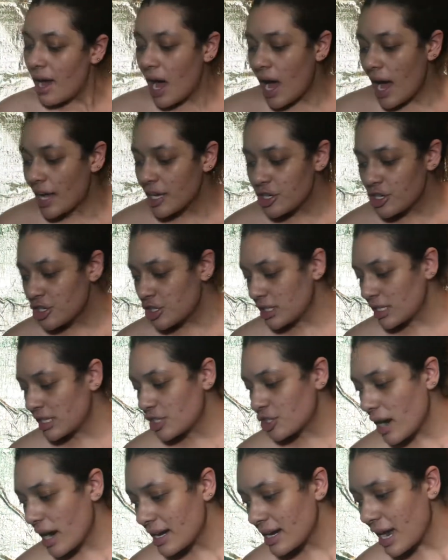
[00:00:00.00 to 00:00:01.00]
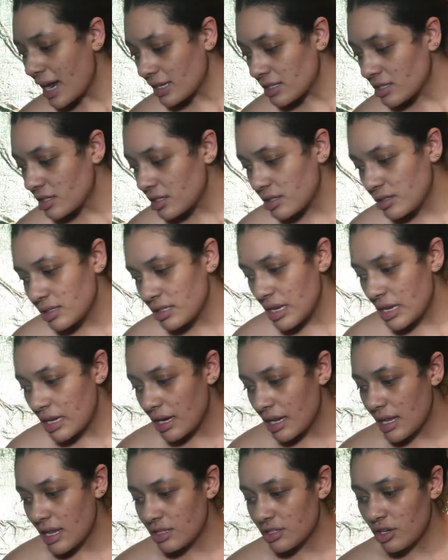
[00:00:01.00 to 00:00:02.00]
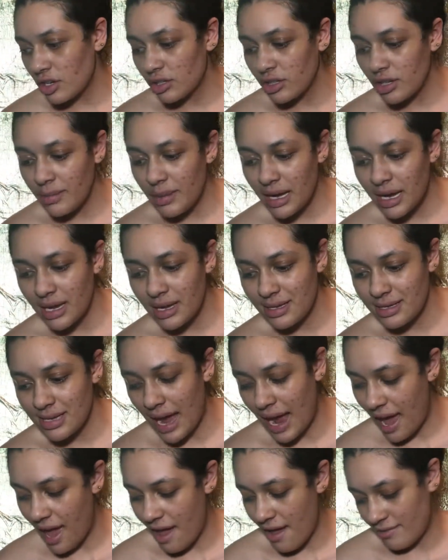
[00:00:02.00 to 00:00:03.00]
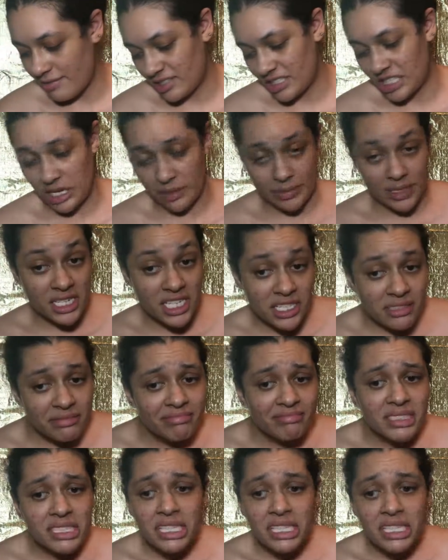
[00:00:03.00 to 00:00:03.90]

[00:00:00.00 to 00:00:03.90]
I usually try not to use it, and that's only because I have astigmatism,